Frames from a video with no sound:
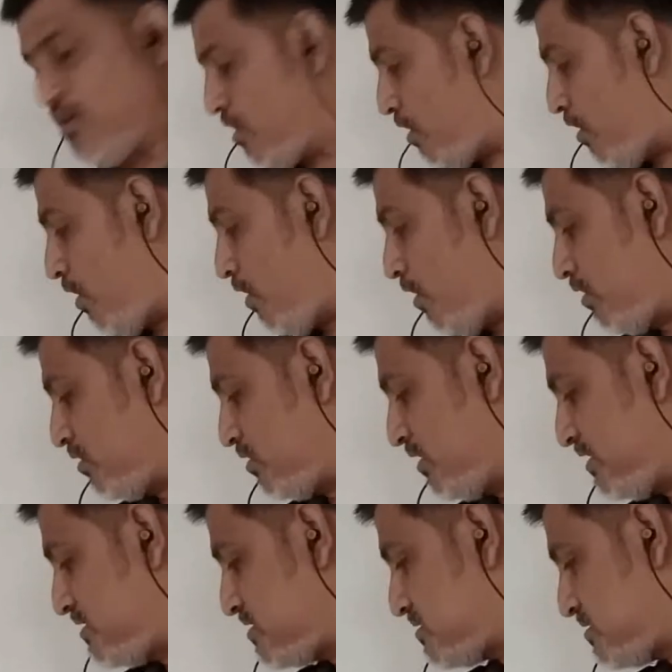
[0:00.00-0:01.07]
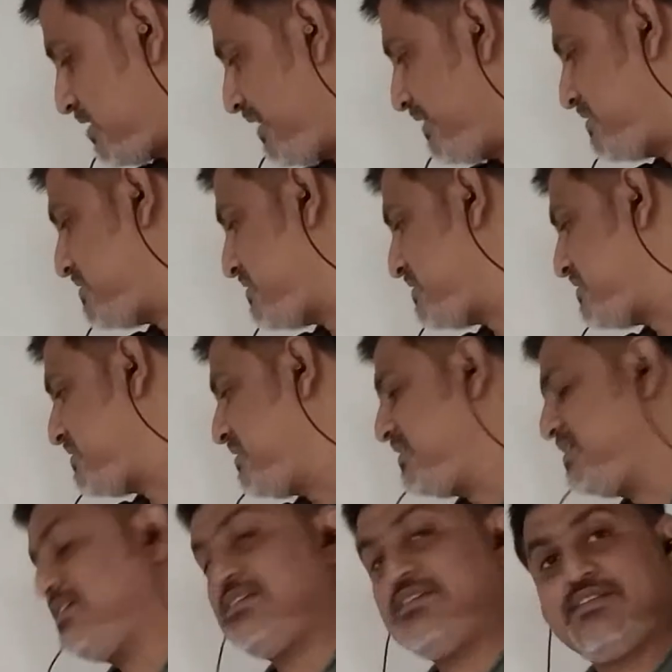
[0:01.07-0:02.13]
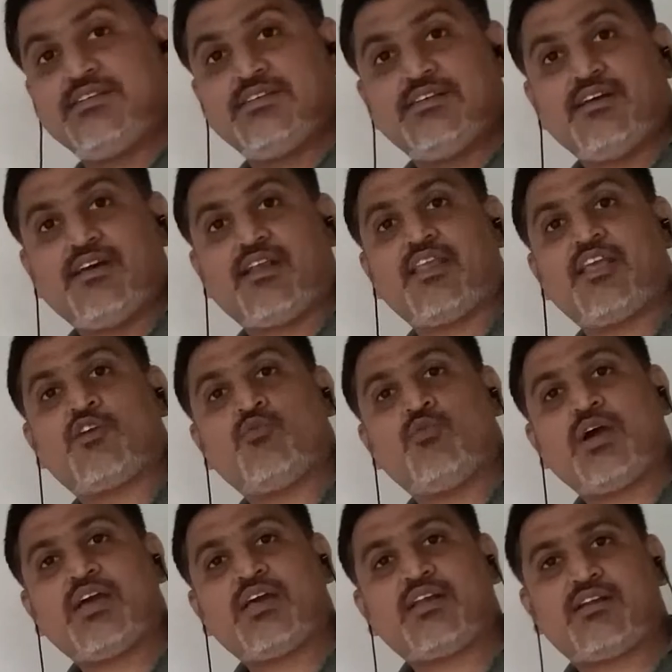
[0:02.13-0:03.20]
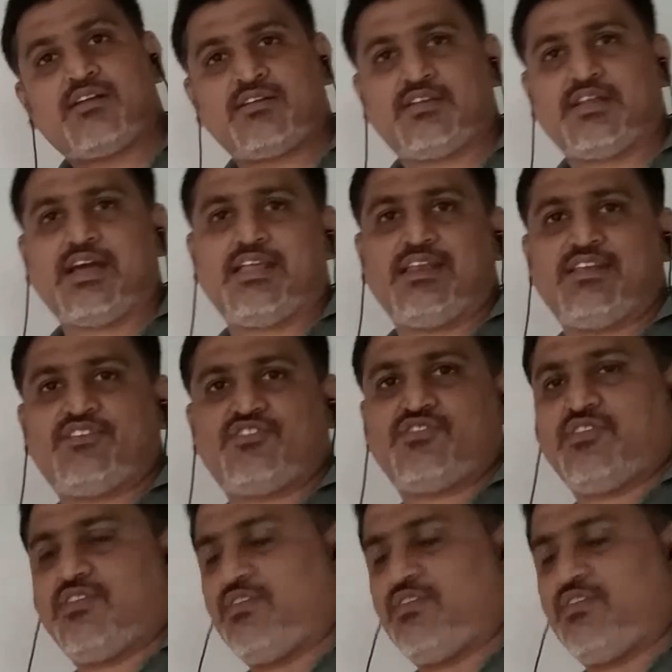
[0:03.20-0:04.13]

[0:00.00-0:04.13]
All these things require direction.